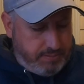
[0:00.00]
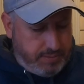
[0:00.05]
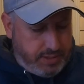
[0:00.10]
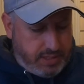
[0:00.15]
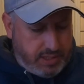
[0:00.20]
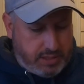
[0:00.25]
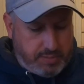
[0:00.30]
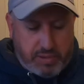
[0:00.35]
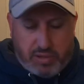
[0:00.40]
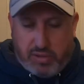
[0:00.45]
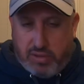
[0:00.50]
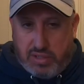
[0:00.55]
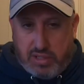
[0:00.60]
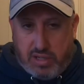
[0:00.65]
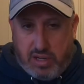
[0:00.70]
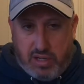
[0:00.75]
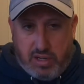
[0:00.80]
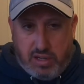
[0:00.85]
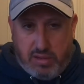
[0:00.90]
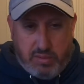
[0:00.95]
just because
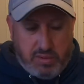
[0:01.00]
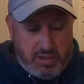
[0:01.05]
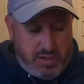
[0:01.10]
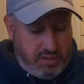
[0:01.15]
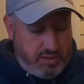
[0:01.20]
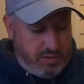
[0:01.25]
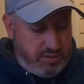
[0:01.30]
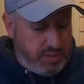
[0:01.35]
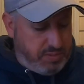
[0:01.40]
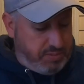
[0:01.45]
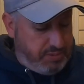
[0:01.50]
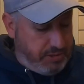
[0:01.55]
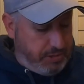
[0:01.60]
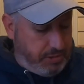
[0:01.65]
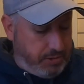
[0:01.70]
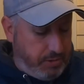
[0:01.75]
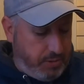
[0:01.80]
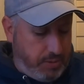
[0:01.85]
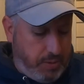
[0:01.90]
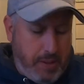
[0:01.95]
I thought it was pretty
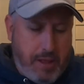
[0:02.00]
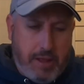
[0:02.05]
cool.